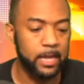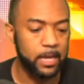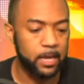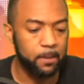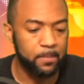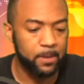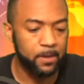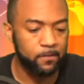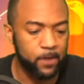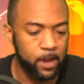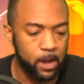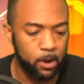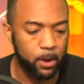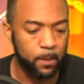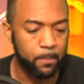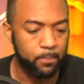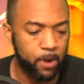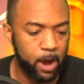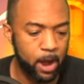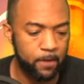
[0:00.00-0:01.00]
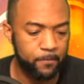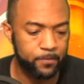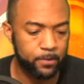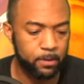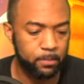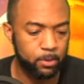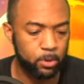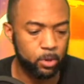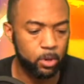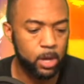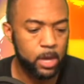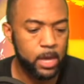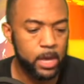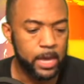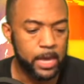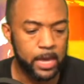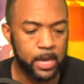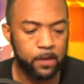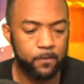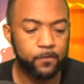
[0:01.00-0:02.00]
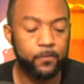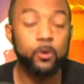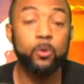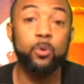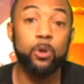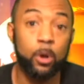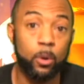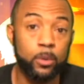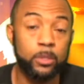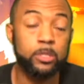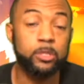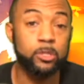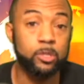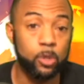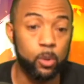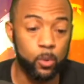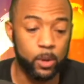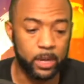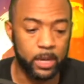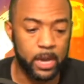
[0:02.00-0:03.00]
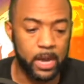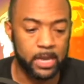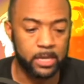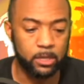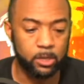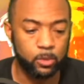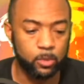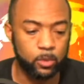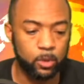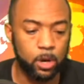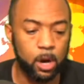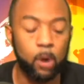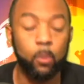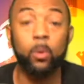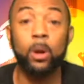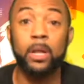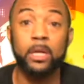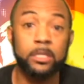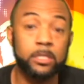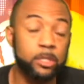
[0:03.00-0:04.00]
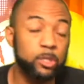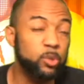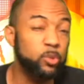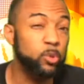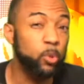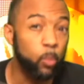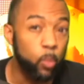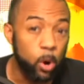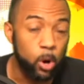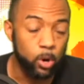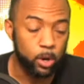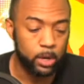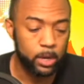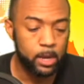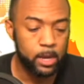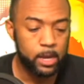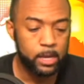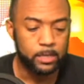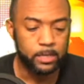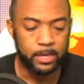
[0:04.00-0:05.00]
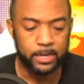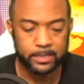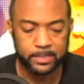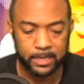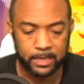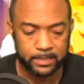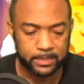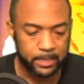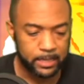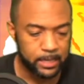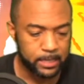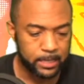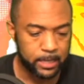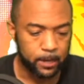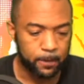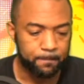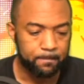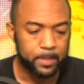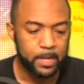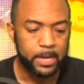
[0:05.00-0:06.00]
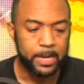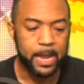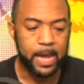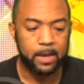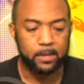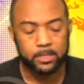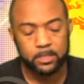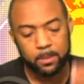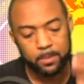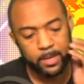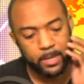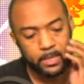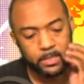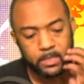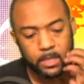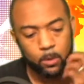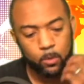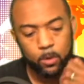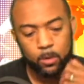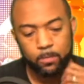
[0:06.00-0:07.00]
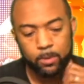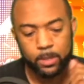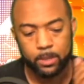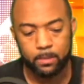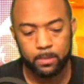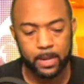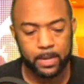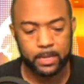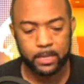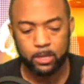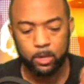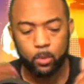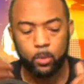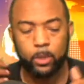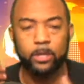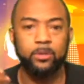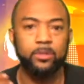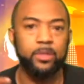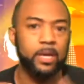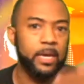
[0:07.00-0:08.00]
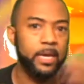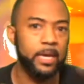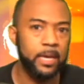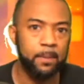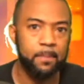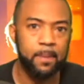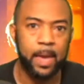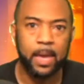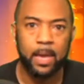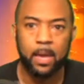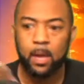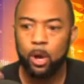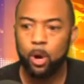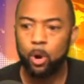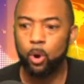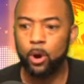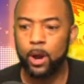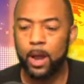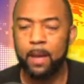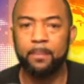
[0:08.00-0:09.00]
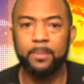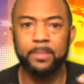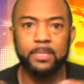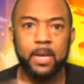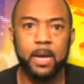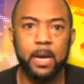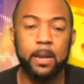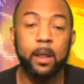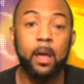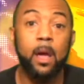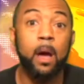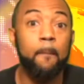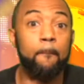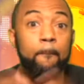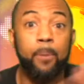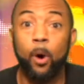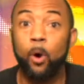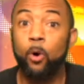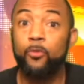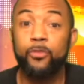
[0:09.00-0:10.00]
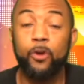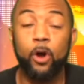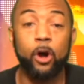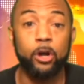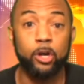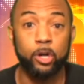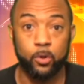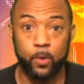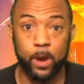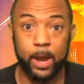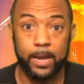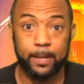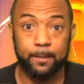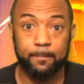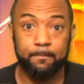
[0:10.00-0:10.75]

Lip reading: can be very profitable if you know what you're doing and you are willing to do the work that it takes to get there. Now, some are going to say, well, Brother Micah, you know, what do you think, eBay or Amazon? Both are great.